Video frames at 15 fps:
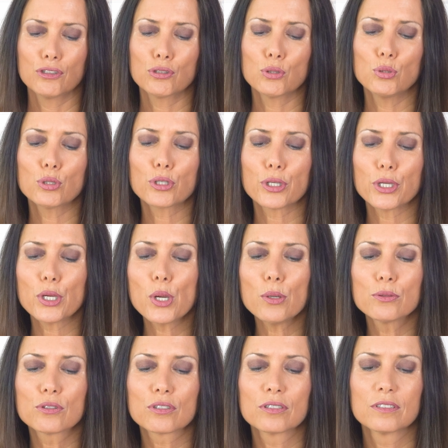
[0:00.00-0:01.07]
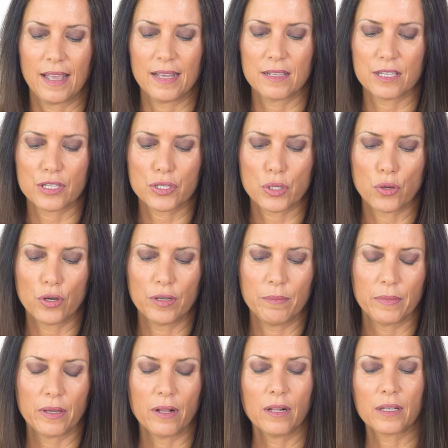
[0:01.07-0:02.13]
So cute! And soy
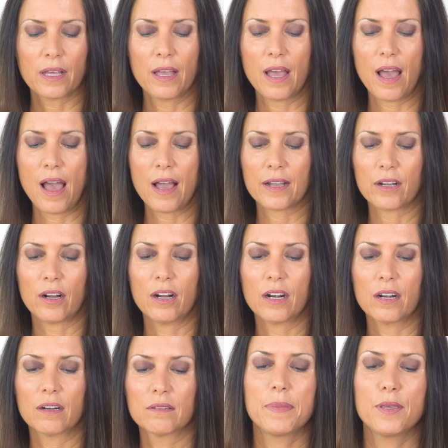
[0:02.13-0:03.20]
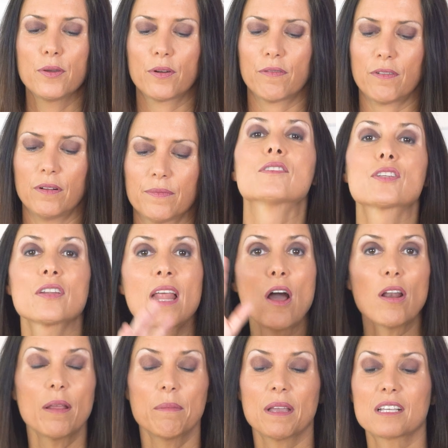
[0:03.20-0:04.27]
milk agar. Beautiful. So
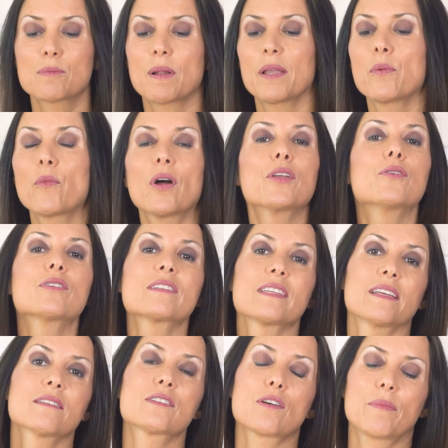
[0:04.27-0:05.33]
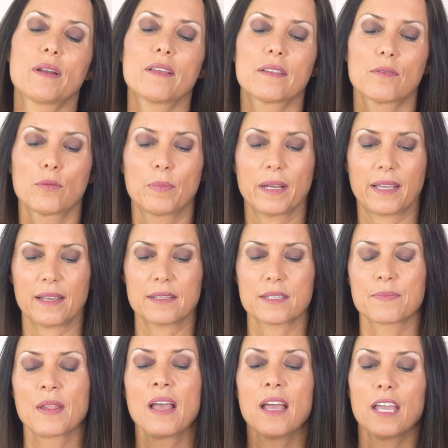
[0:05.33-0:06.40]
now let me explain why you're seeing so many duplicates.